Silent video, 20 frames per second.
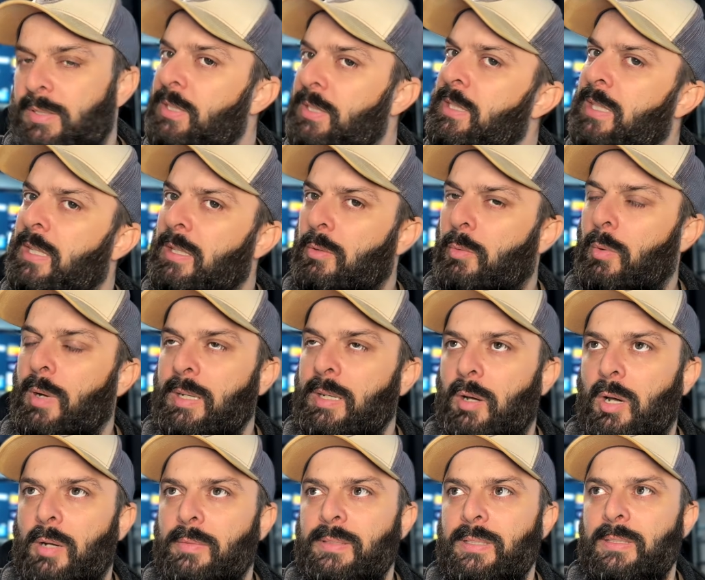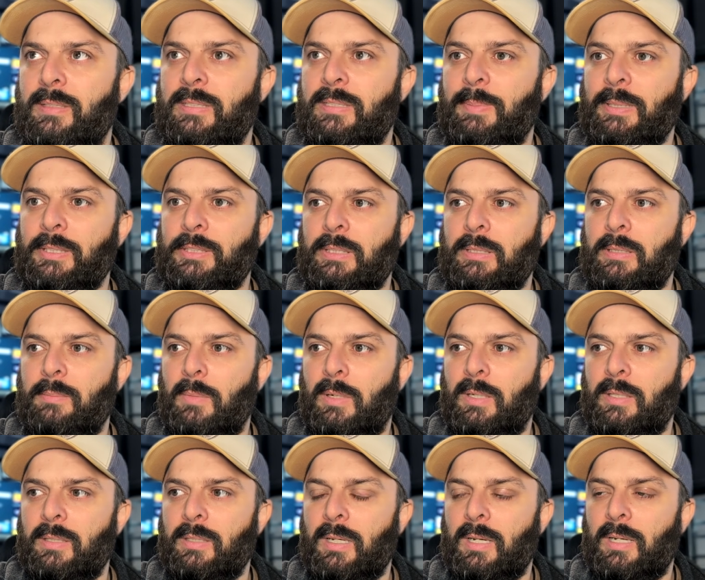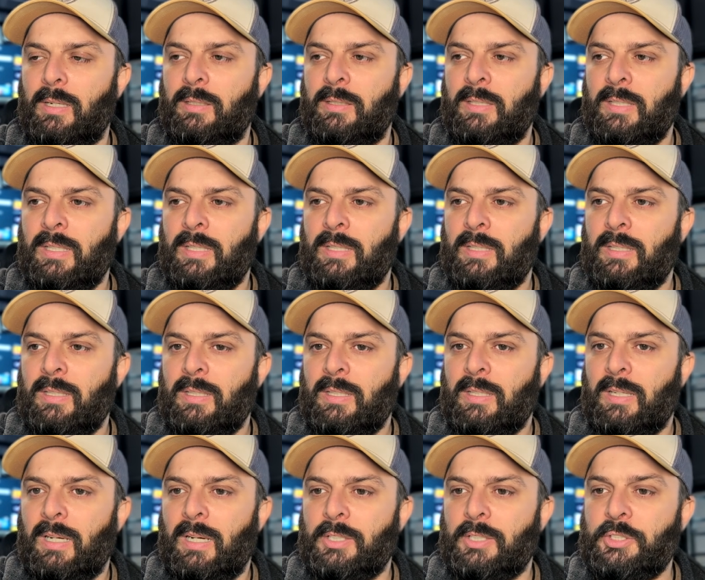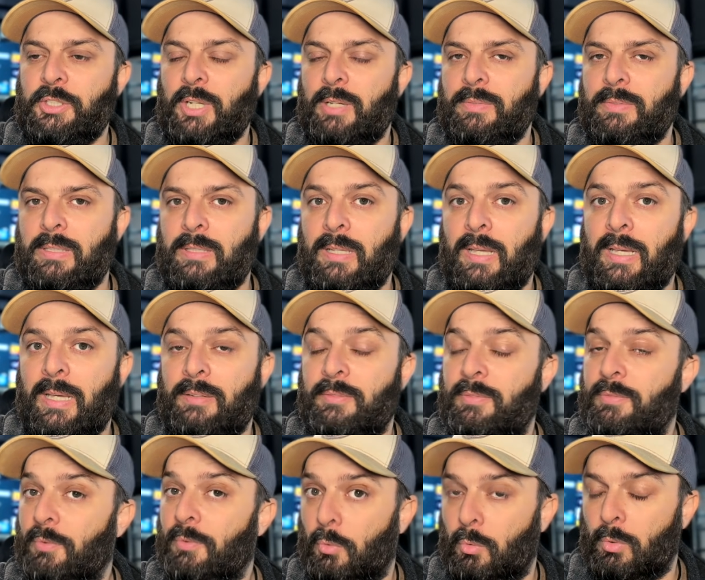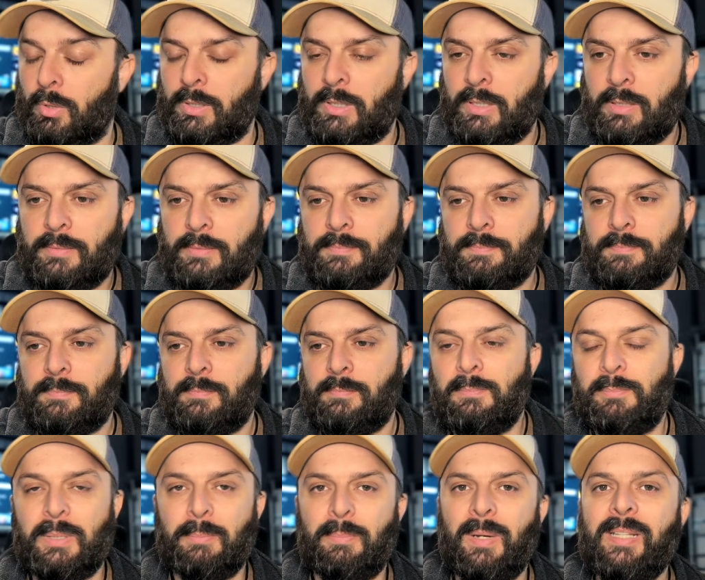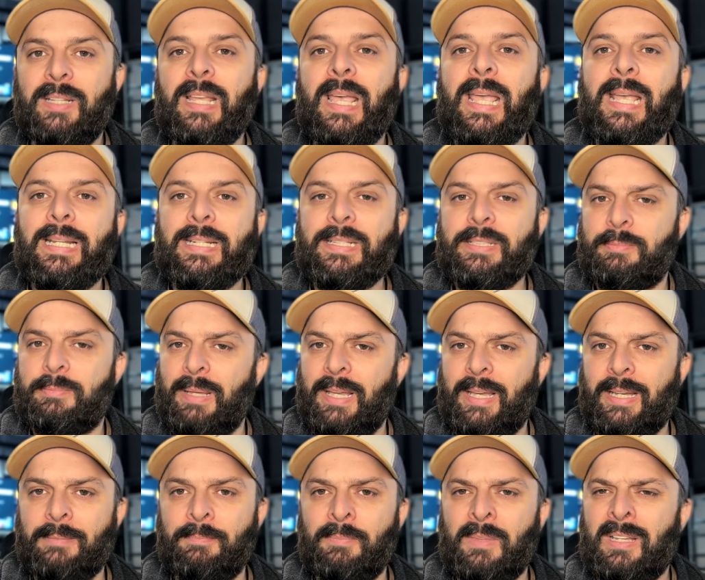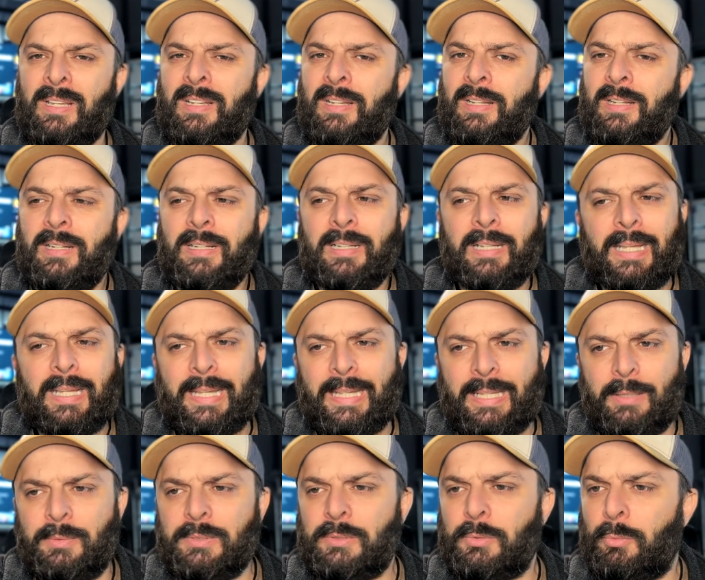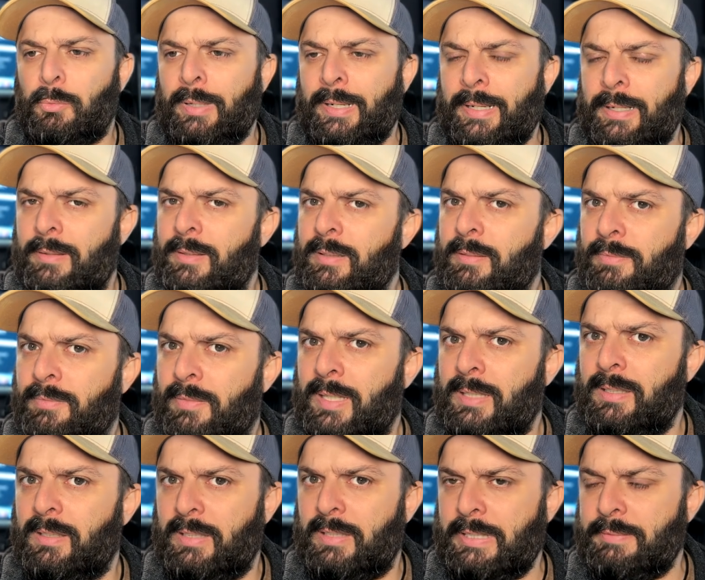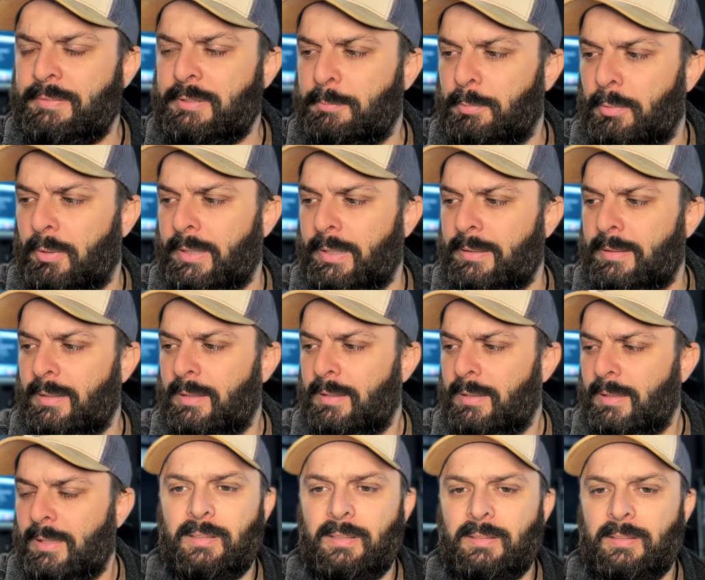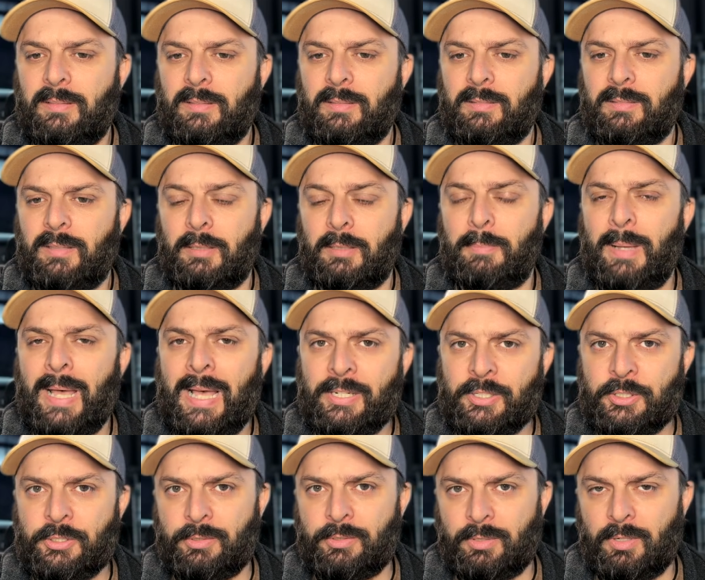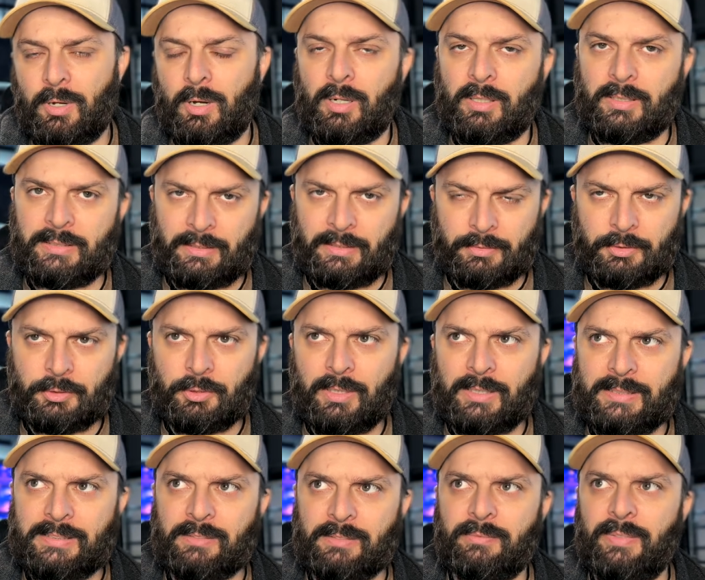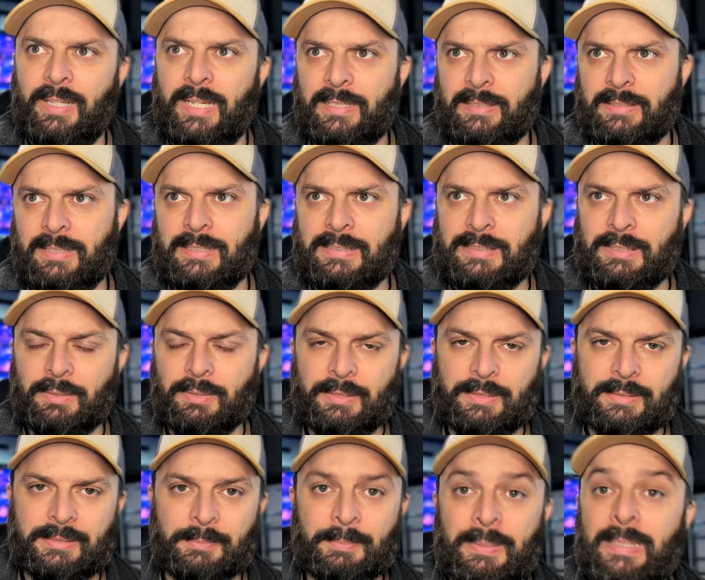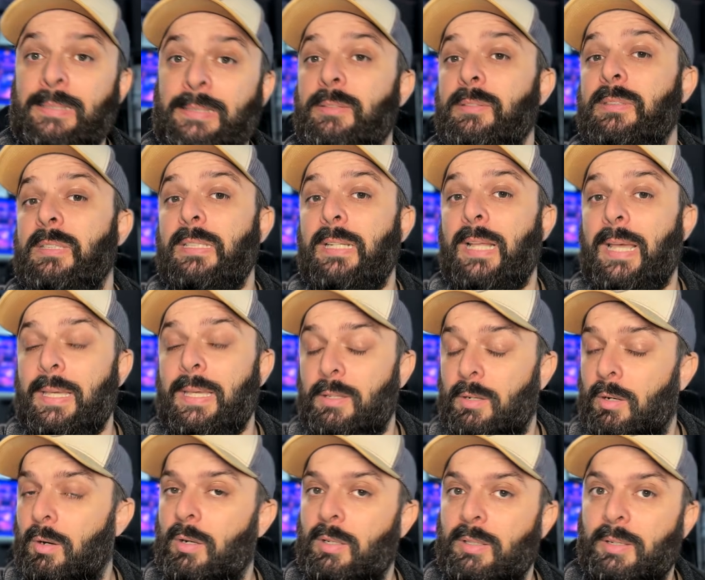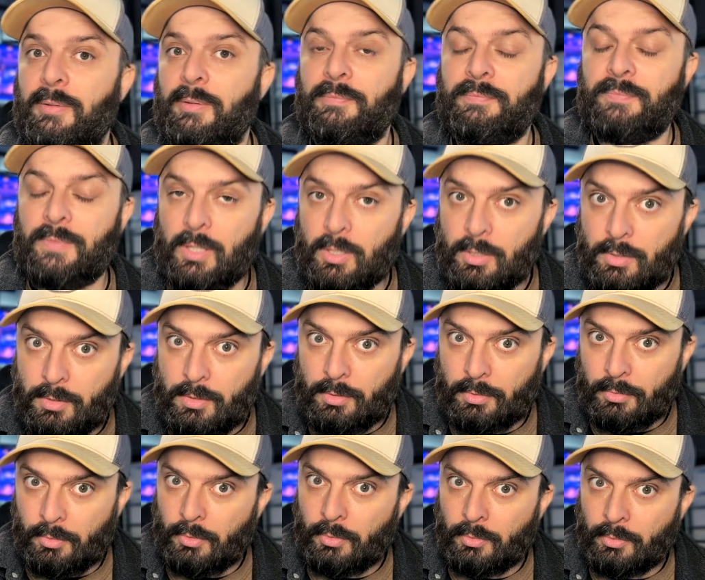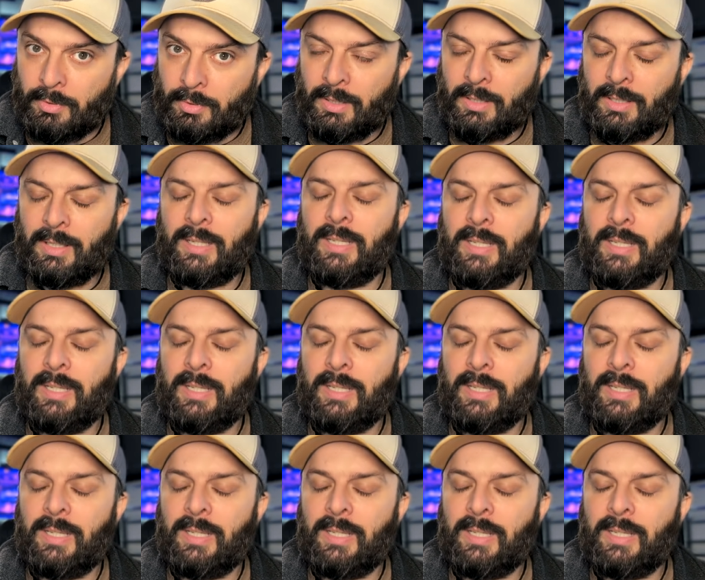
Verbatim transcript: You'd see that quite often, especially among uh, uh, Chevy and Ford. But by the 80s, man, it was rare to find a leaf spring on, uh, on passenger cars. Now in trucks and vans, they still use them. Even today, there are a few